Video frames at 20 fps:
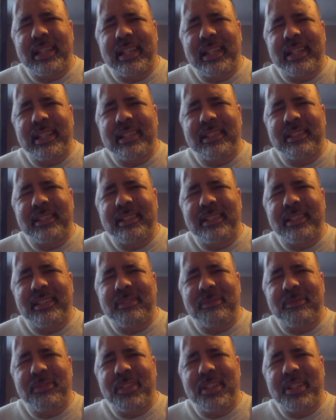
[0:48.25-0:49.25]
And
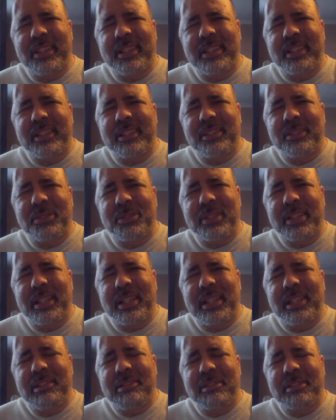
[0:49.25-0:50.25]
I'm finding oh,
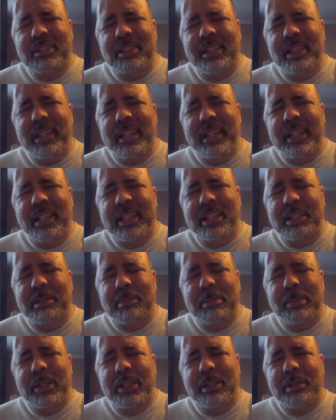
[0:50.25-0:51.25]
the lyrics are
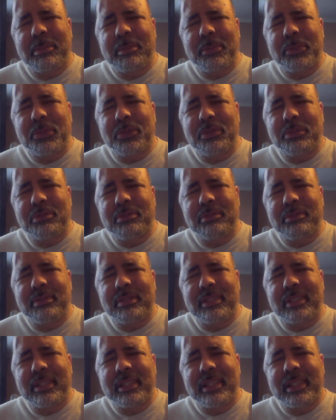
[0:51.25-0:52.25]
inexplicable
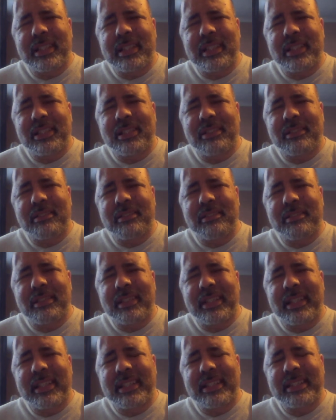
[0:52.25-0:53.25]
and
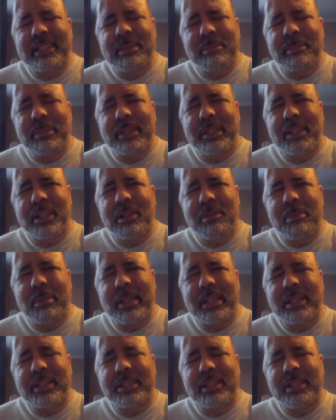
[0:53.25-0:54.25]
it simply don't
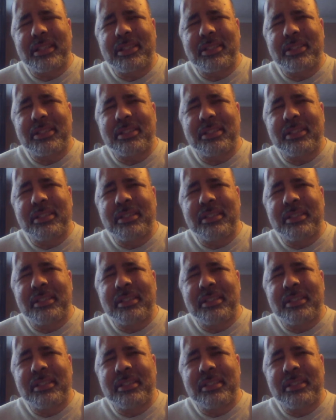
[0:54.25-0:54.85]
make sense.